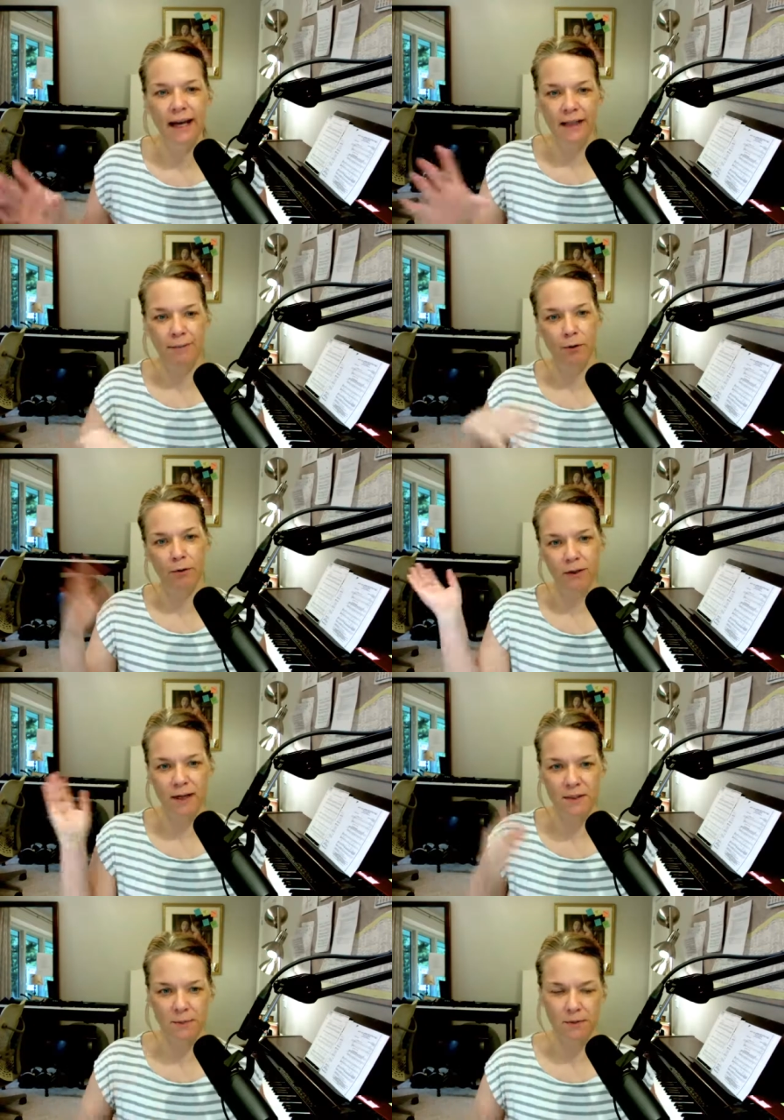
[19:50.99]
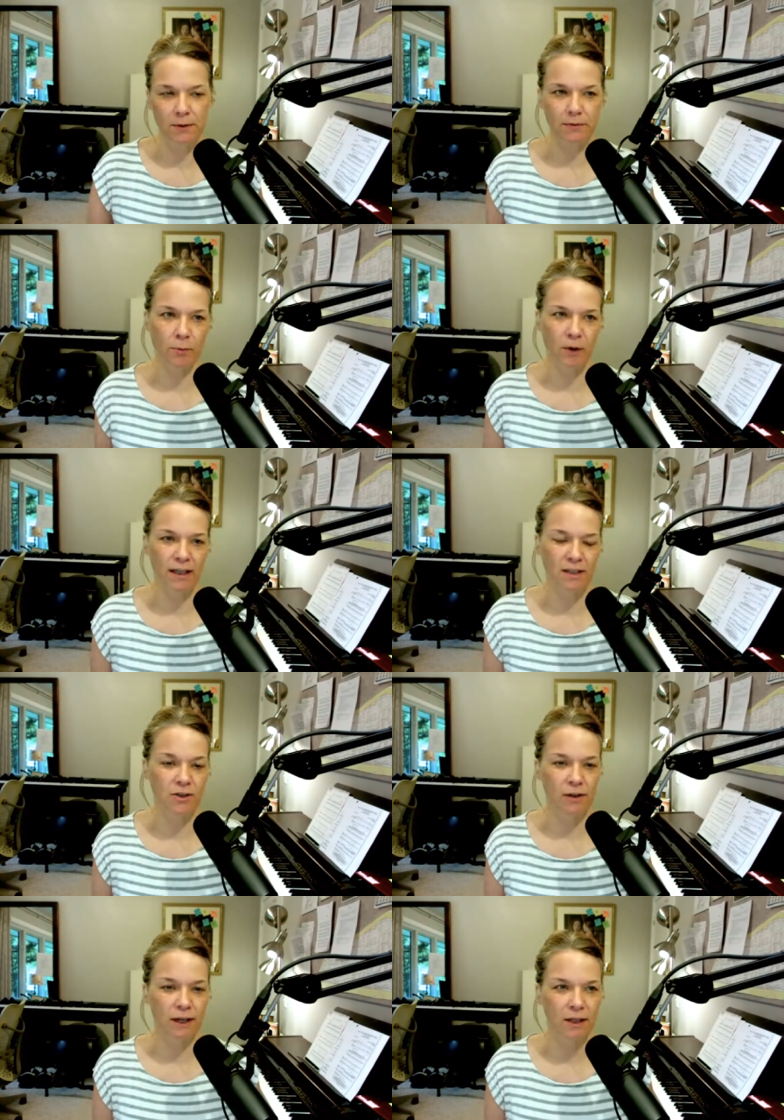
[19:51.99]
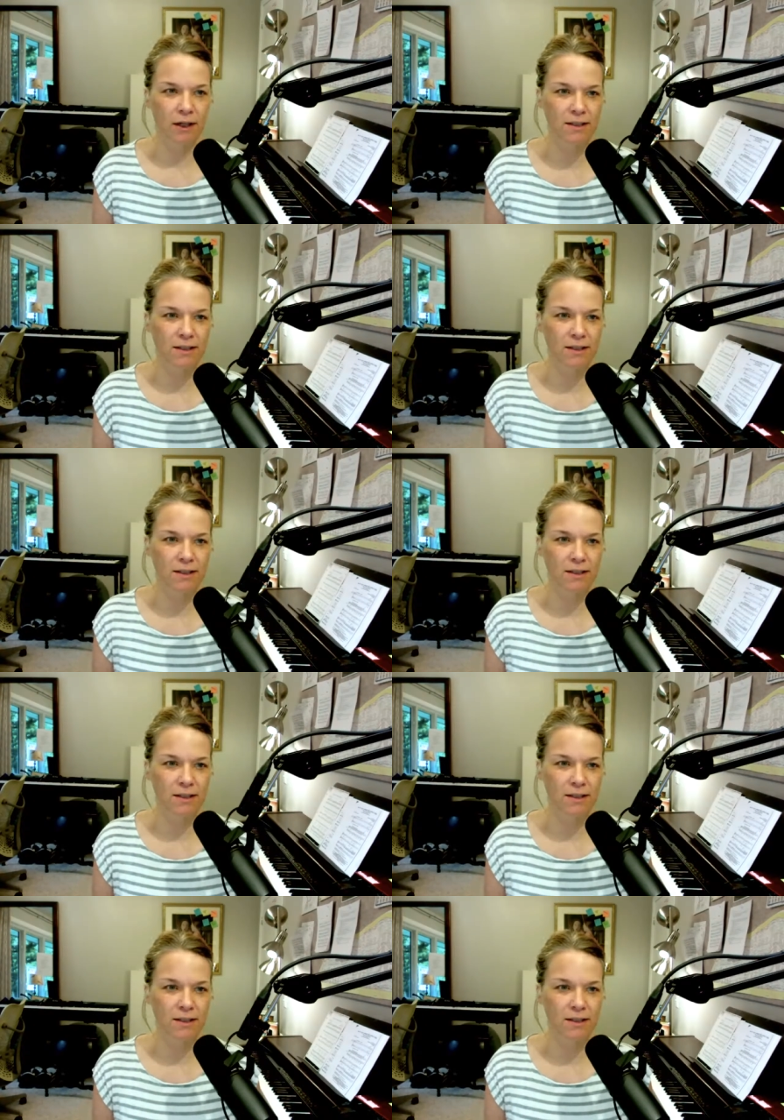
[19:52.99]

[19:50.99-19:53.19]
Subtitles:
and then more flexible for what I need to do later.